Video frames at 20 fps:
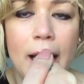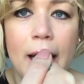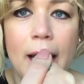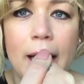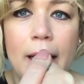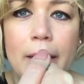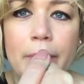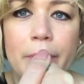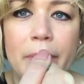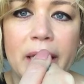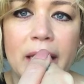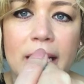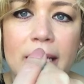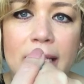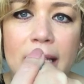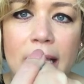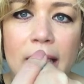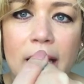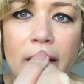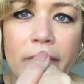um,
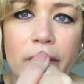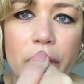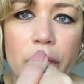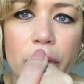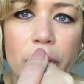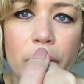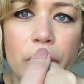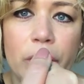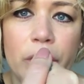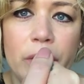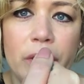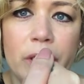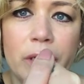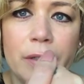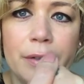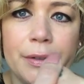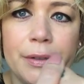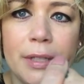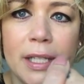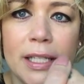because I love a nude.
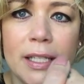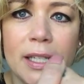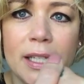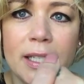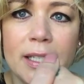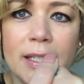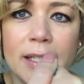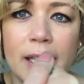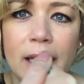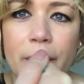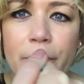As you can see,